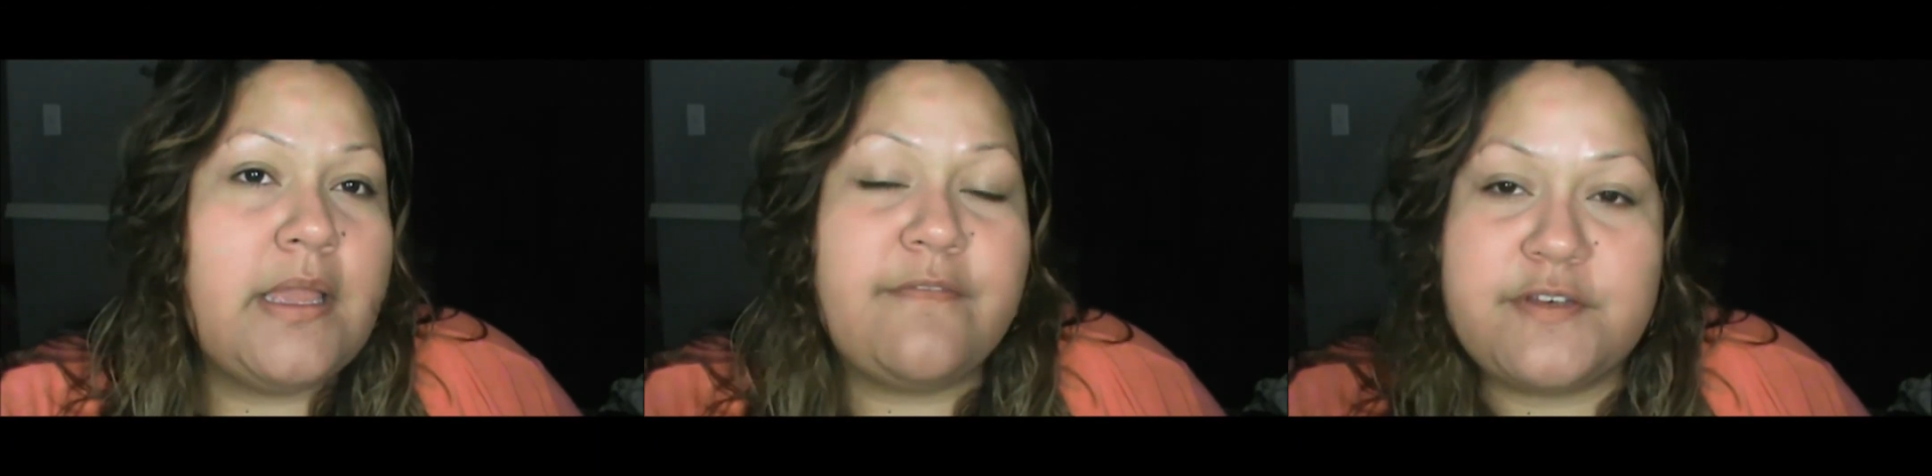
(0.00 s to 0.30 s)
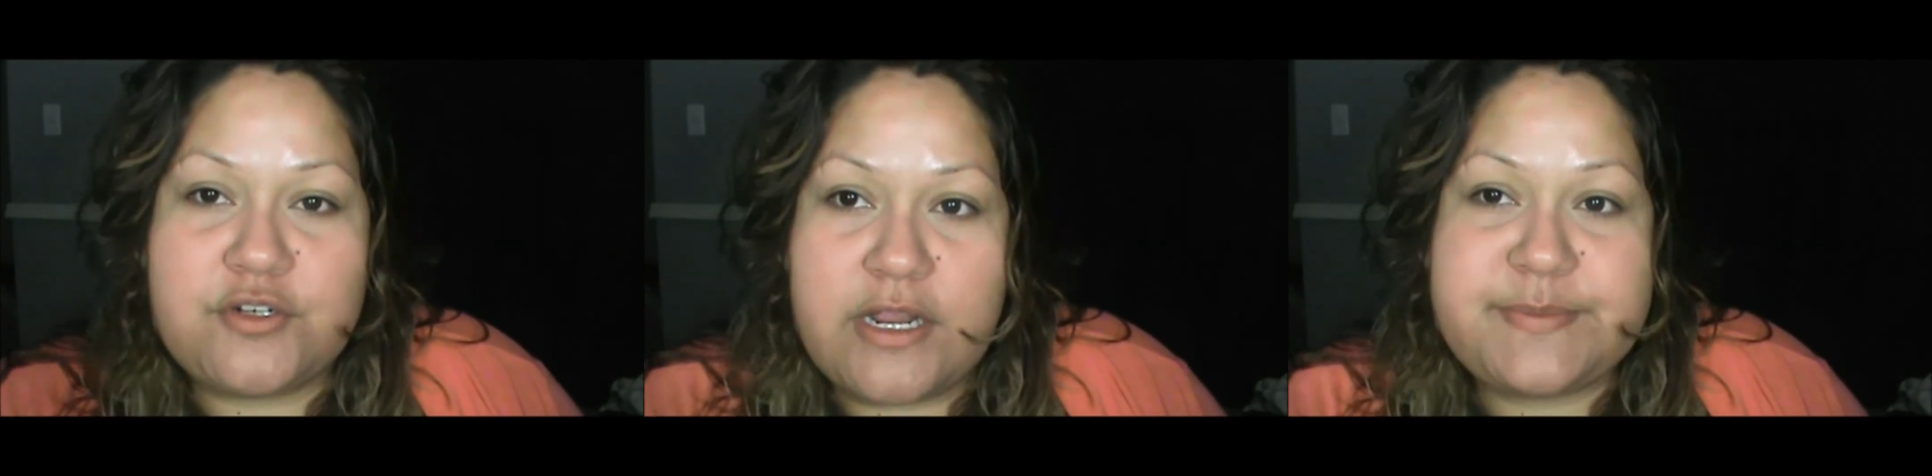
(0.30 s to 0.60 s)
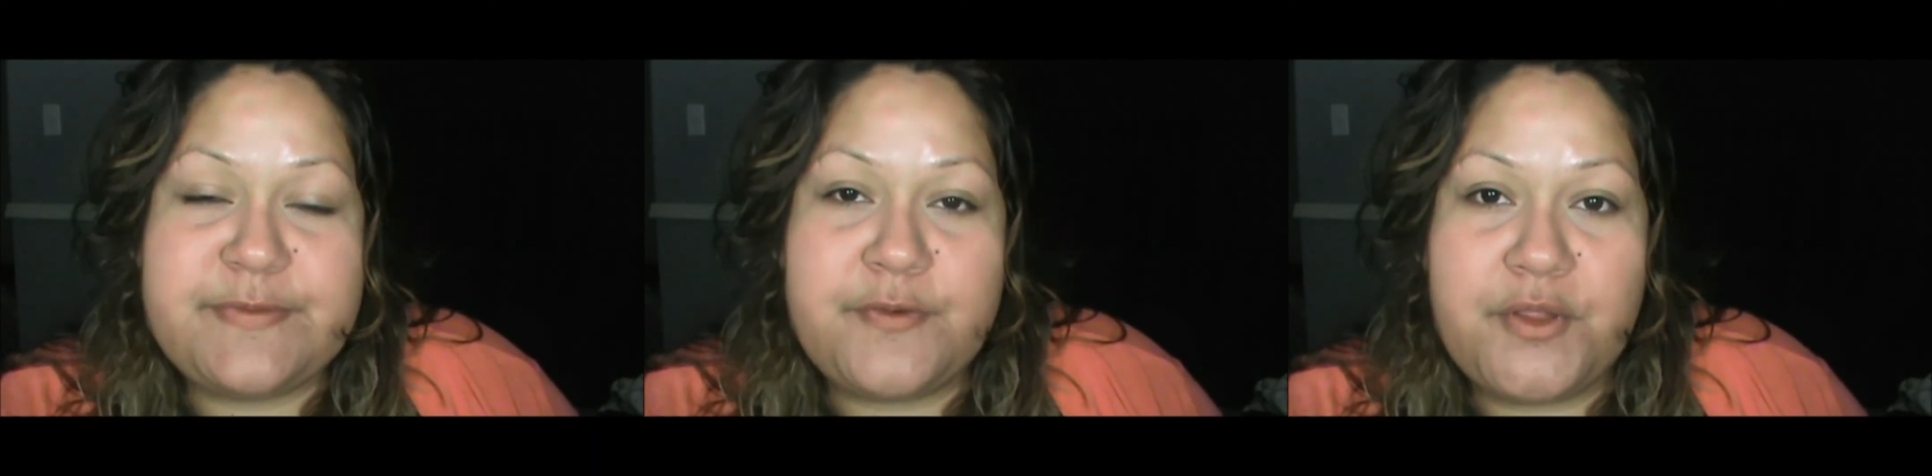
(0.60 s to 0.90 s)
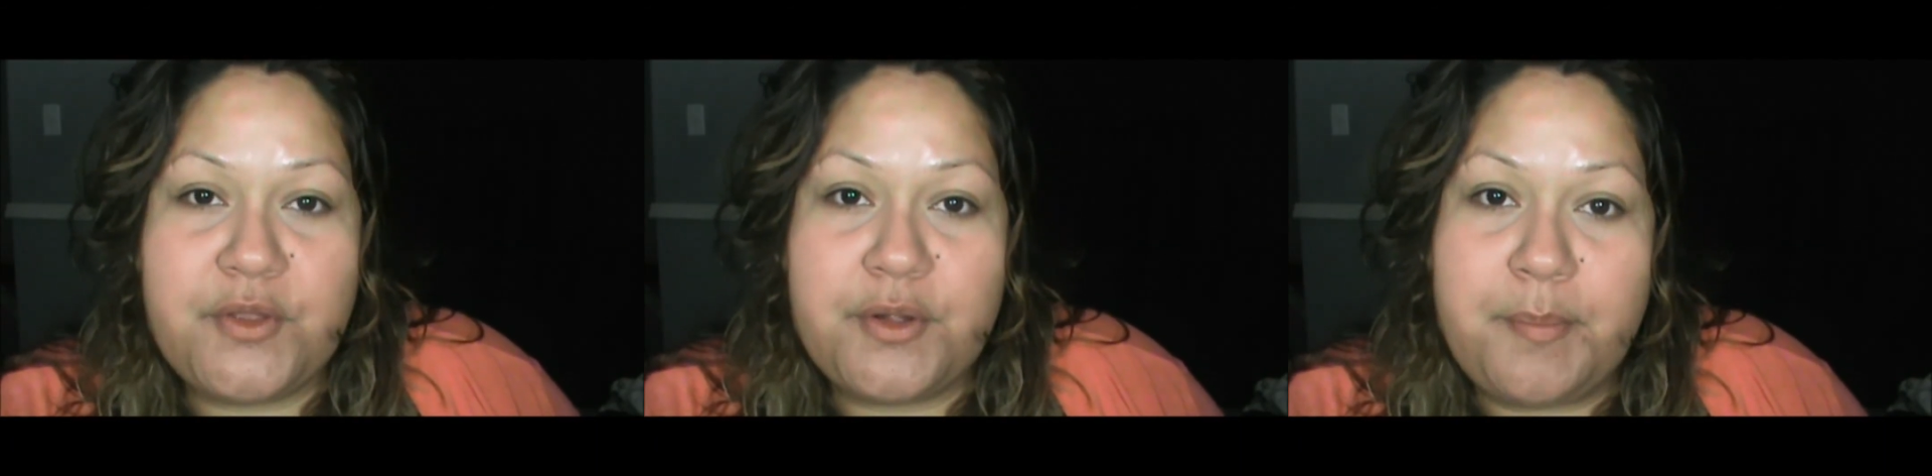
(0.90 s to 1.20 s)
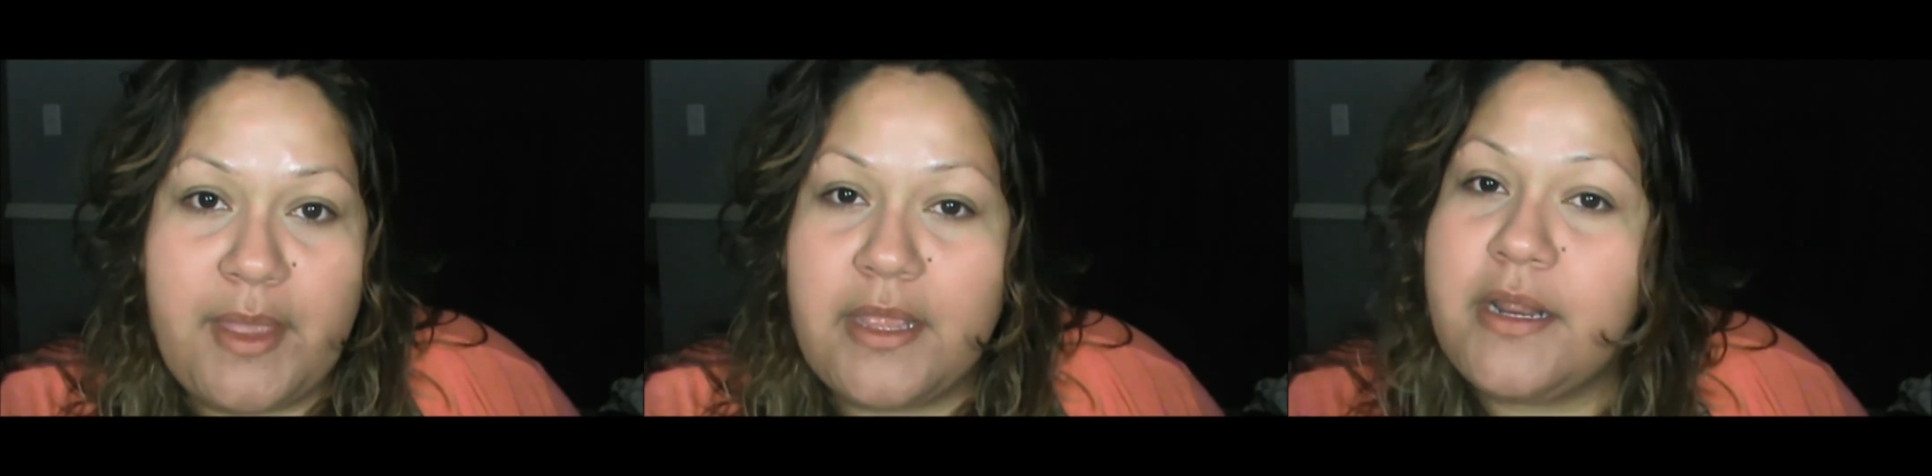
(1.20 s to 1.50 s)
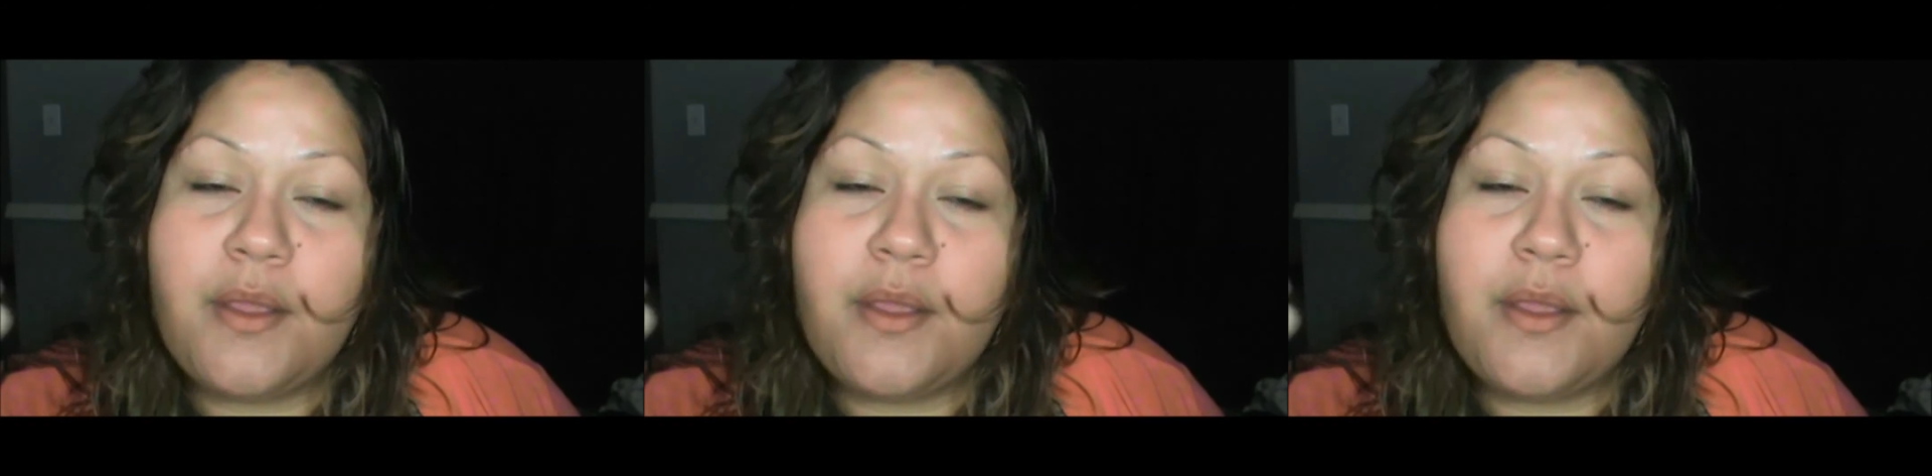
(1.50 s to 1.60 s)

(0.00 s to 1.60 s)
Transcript: If it dries before you go to bed,